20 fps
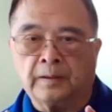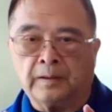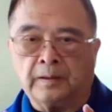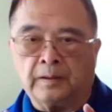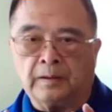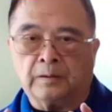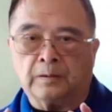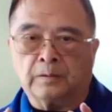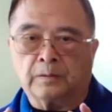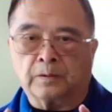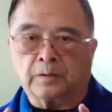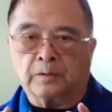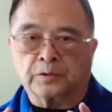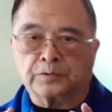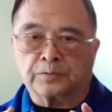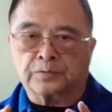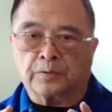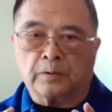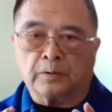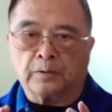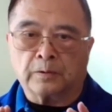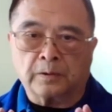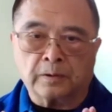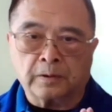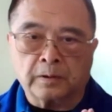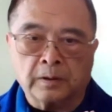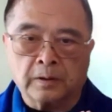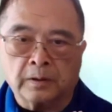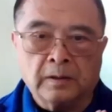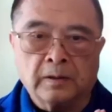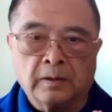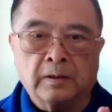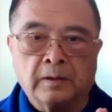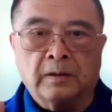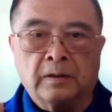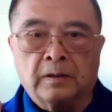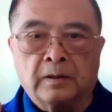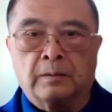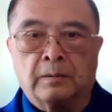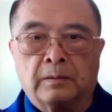Heel goes forward.
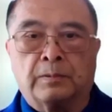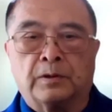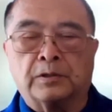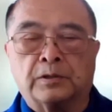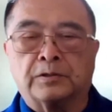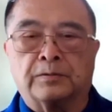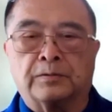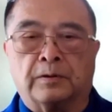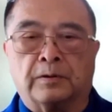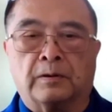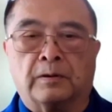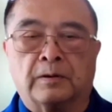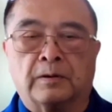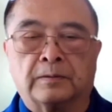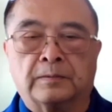Push forward.